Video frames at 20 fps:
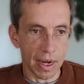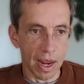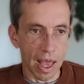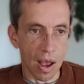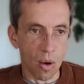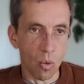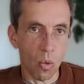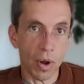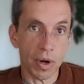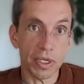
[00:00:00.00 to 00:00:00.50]
I
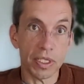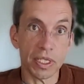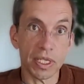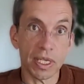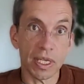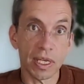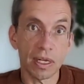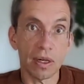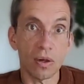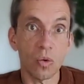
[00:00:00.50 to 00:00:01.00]
wanted to
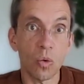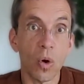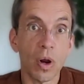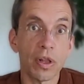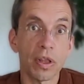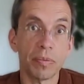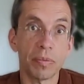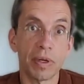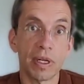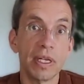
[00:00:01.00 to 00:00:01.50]
kill one of the
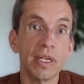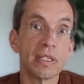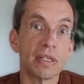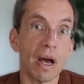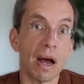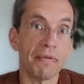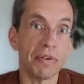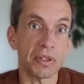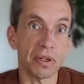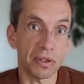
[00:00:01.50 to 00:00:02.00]
police
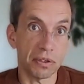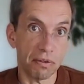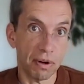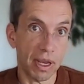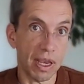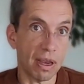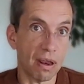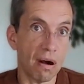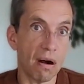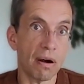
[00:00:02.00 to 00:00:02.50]
officers, Ricky
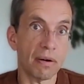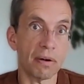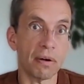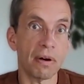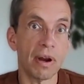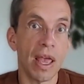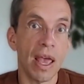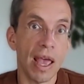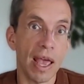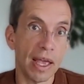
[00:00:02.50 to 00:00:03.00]
Gardner,
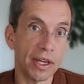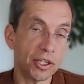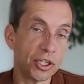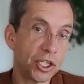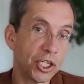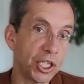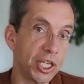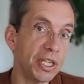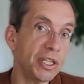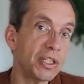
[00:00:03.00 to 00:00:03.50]
and
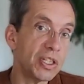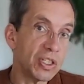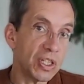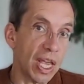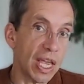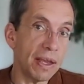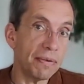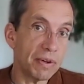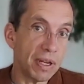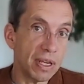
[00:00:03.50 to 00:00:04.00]
she
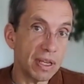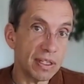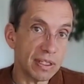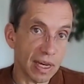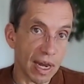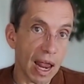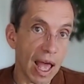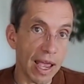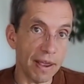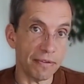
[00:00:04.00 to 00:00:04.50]
saved his
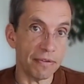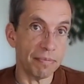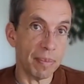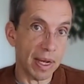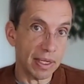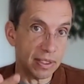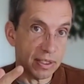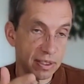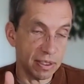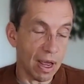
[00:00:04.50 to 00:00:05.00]
life by
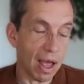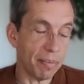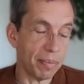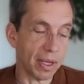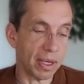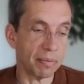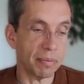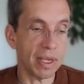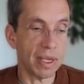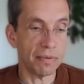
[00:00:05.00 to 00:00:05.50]

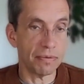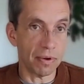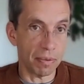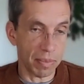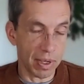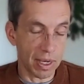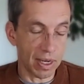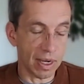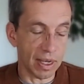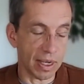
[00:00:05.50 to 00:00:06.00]
stopping me from
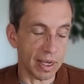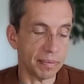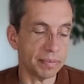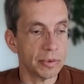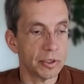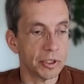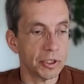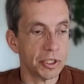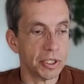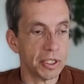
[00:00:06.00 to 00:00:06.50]
killing him.
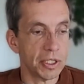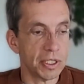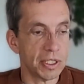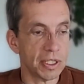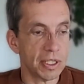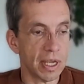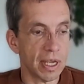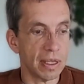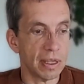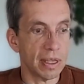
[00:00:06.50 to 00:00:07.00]
She
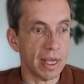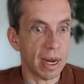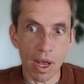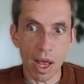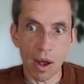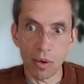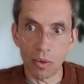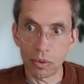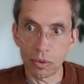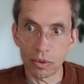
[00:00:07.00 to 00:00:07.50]
said that I
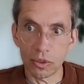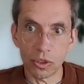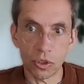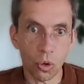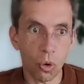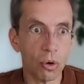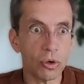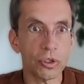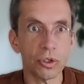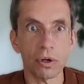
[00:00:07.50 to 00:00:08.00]

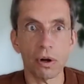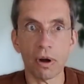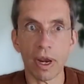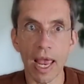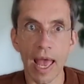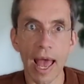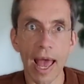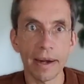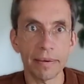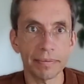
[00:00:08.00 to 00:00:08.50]
tortured her
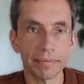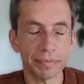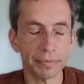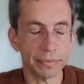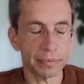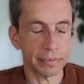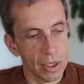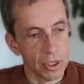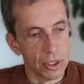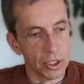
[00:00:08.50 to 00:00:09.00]
cat.
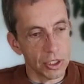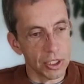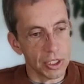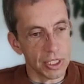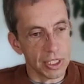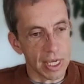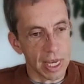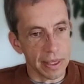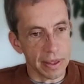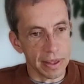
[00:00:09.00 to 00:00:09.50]
She
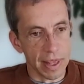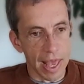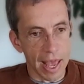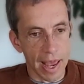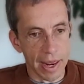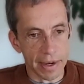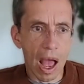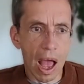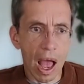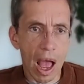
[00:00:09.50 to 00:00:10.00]
said
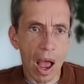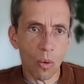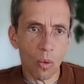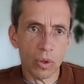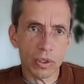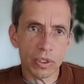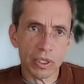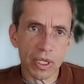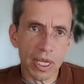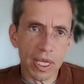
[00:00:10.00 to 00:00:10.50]
that I
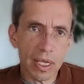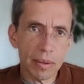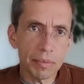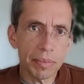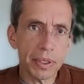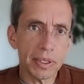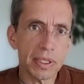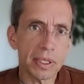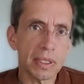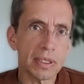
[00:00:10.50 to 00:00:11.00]
was
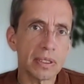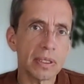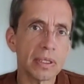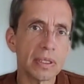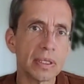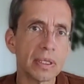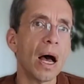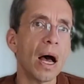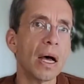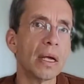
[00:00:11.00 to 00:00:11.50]
impotent
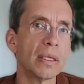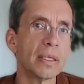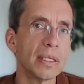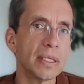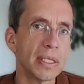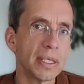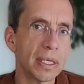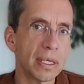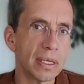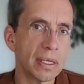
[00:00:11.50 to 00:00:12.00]

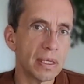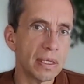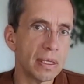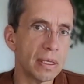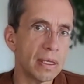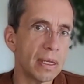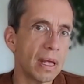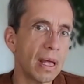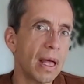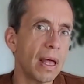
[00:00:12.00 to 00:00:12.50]

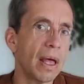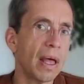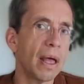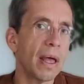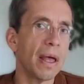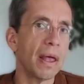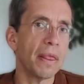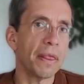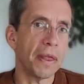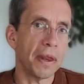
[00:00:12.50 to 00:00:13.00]
until
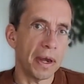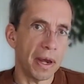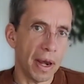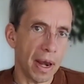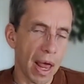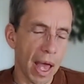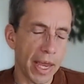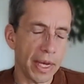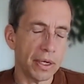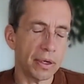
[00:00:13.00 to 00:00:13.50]
the
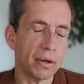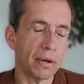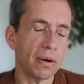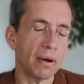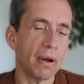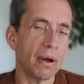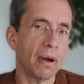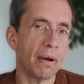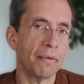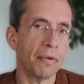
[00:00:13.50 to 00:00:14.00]
night
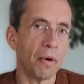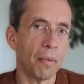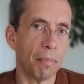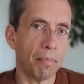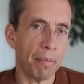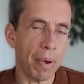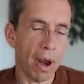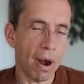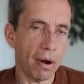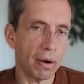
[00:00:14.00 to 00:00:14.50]
of her
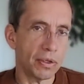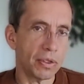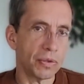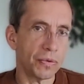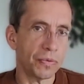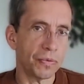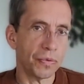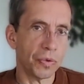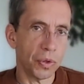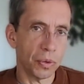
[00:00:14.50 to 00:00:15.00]
parents'
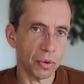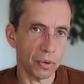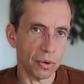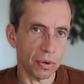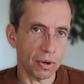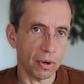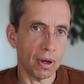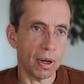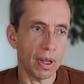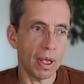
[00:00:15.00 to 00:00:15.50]

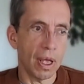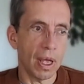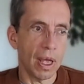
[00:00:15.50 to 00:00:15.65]
funeral,